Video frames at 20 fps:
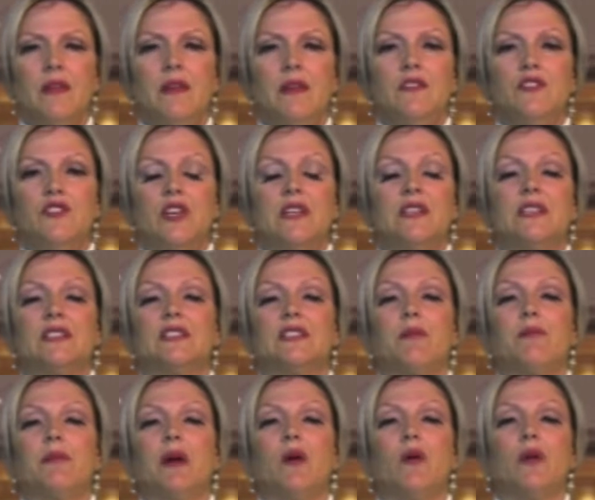Jesus said,
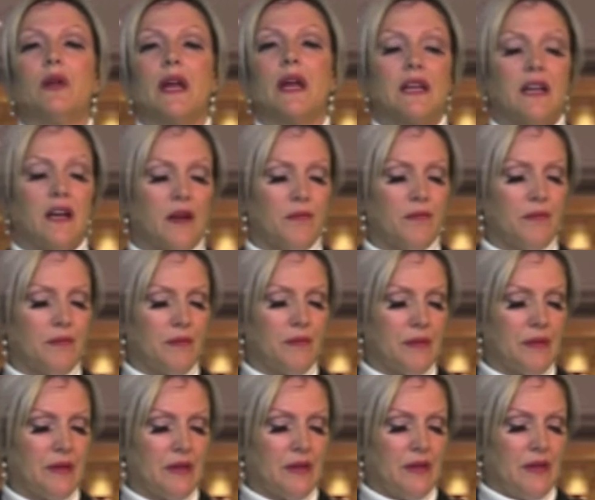behold, I come
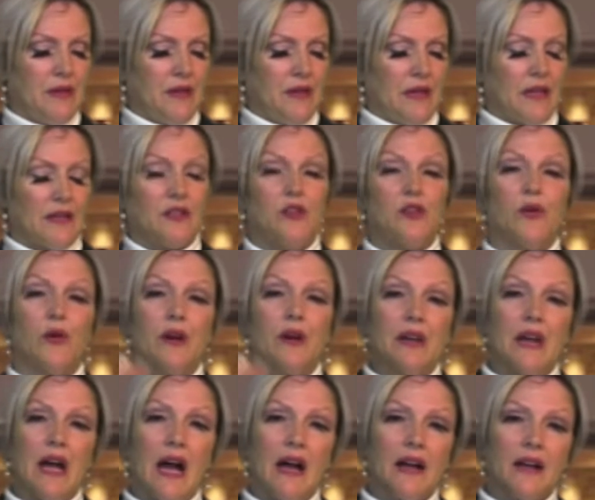at the door and
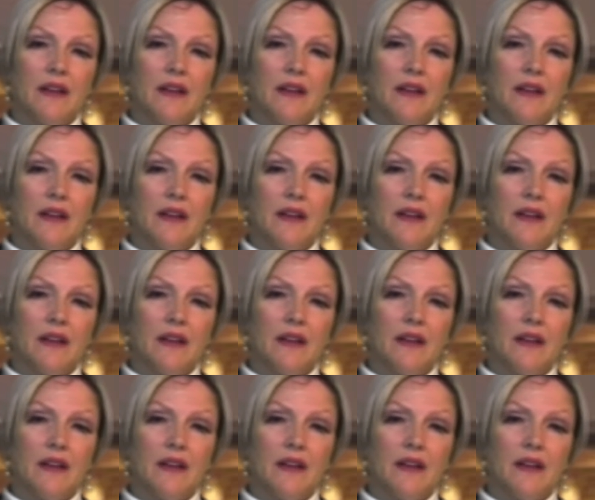knock.